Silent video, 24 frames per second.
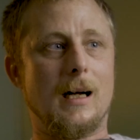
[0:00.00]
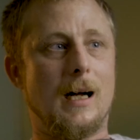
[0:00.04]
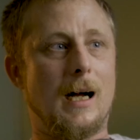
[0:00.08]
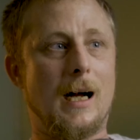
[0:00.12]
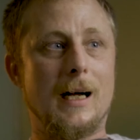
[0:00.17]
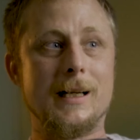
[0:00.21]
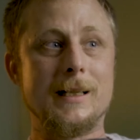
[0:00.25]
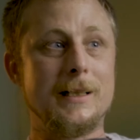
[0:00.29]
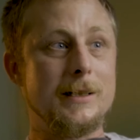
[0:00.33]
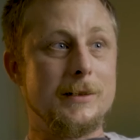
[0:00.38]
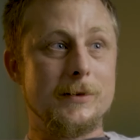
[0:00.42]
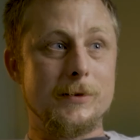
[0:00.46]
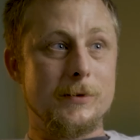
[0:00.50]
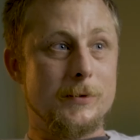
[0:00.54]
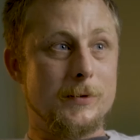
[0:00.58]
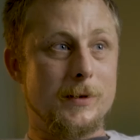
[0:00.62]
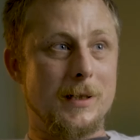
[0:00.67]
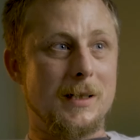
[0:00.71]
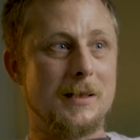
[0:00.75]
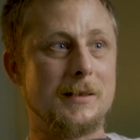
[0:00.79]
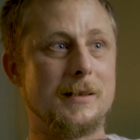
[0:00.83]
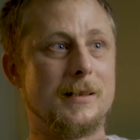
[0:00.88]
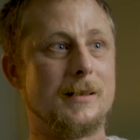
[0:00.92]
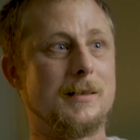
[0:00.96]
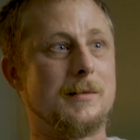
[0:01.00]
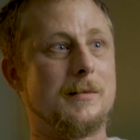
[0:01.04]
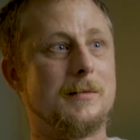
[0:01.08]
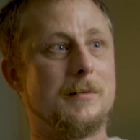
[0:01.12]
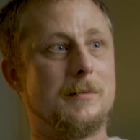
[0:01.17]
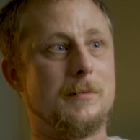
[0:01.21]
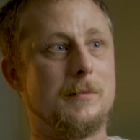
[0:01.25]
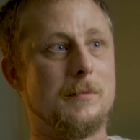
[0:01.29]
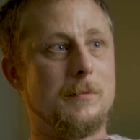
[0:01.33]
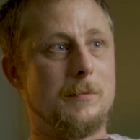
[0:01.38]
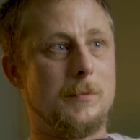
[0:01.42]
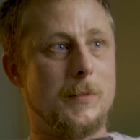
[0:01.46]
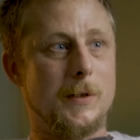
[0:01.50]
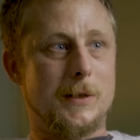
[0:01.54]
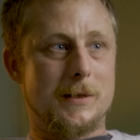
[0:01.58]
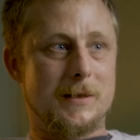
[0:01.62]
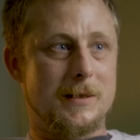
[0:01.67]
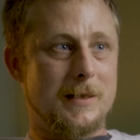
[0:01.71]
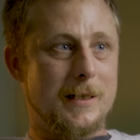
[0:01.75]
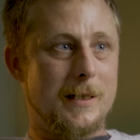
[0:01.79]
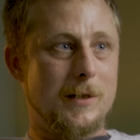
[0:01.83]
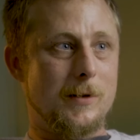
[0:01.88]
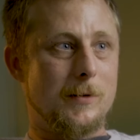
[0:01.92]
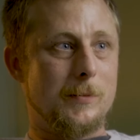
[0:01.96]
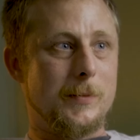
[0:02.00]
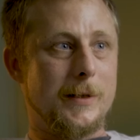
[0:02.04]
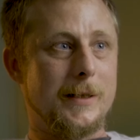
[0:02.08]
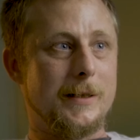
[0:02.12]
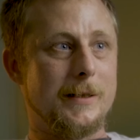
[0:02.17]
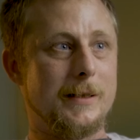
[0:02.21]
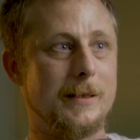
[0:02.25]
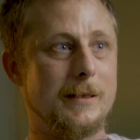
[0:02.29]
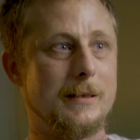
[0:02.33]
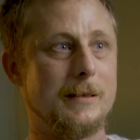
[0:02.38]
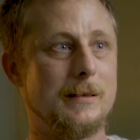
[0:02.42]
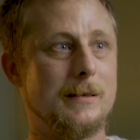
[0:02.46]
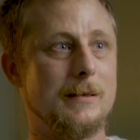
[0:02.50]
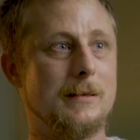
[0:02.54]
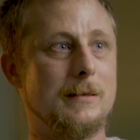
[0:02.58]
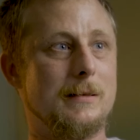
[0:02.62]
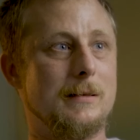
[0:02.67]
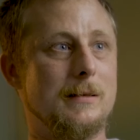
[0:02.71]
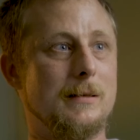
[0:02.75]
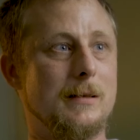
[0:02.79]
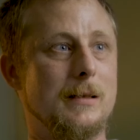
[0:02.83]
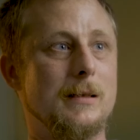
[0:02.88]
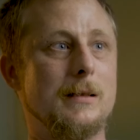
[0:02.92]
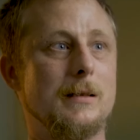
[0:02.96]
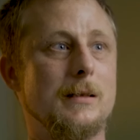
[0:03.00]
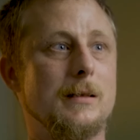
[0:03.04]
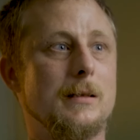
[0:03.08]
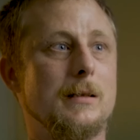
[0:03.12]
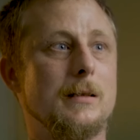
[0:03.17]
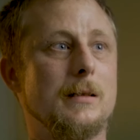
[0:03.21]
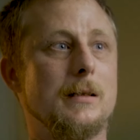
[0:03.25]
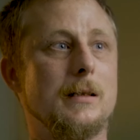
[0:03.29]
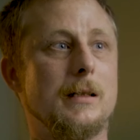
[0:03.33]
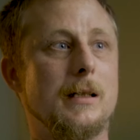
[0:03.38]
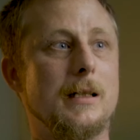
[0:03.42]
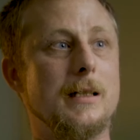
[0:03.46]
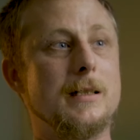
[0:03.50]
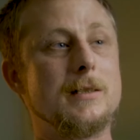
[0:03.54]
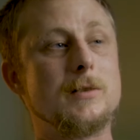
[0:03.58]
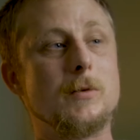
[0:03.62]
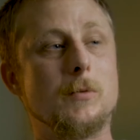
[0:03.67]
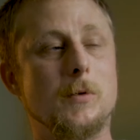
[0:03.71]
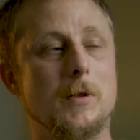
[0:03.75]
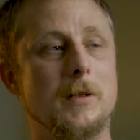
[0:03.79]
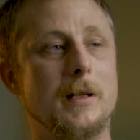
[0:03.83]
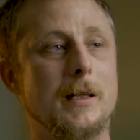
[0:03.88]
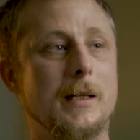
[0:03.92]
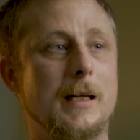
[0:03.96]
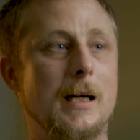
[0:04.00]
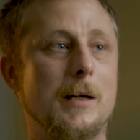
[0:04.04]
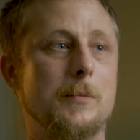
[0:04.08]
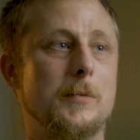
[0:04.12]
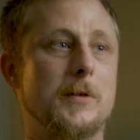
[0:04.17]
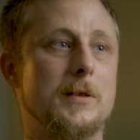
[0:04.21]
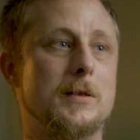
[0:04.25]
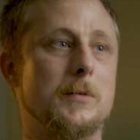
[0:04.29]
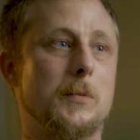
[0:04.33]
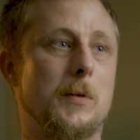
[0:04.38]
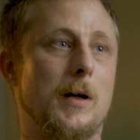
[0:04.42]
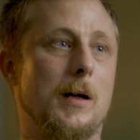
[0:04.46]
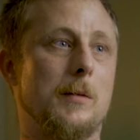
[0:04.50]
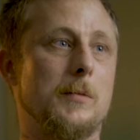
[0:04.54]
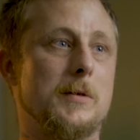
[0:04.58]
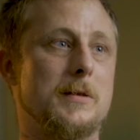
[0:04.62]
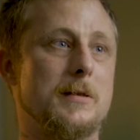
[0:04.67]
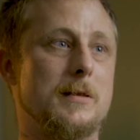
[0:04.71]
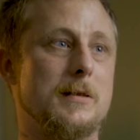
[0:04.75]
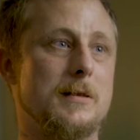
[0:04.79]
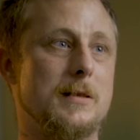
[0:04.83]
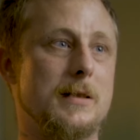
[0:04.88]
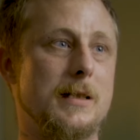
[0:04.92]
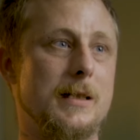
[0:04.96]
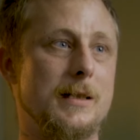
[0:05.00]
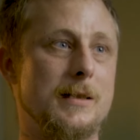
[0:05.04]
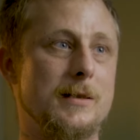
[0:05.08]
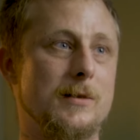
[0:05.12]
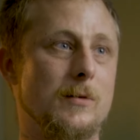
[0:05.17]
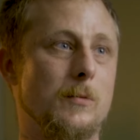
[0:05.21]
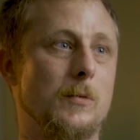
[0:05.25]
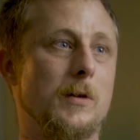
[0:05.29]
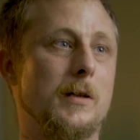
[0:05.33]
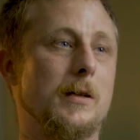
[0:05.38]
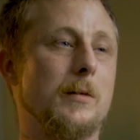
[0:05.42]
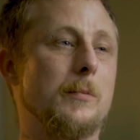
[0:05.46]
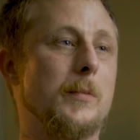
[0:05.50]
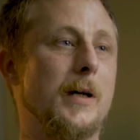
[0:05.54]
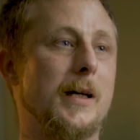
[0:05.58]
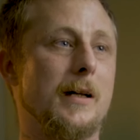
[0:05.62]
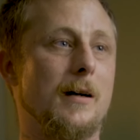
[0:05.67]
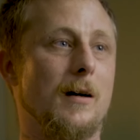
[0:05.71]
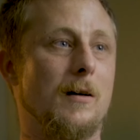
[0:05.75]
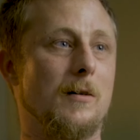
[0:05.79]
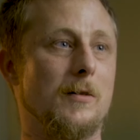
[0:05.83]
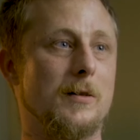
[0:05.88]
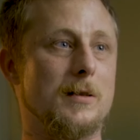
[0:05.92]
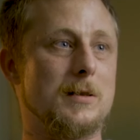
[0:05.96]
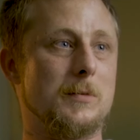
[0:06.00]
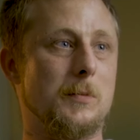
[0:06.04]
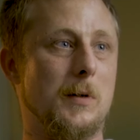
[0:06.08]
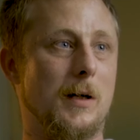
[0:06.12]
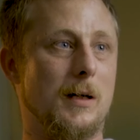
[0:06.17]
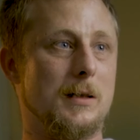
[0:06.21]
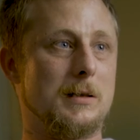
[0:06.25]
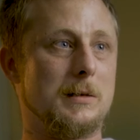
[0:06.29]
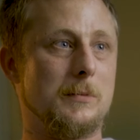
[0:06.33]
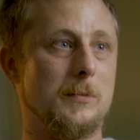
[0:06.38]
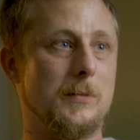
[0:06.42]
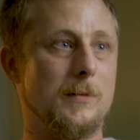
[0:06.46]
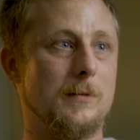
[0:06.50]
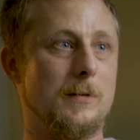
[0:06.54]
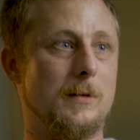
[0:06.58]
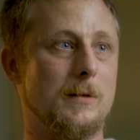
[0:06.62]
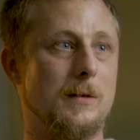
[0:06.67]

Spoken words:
I didn't do nothing but stay obedient. He's the one that kept his promises. He's the one that made all this possible.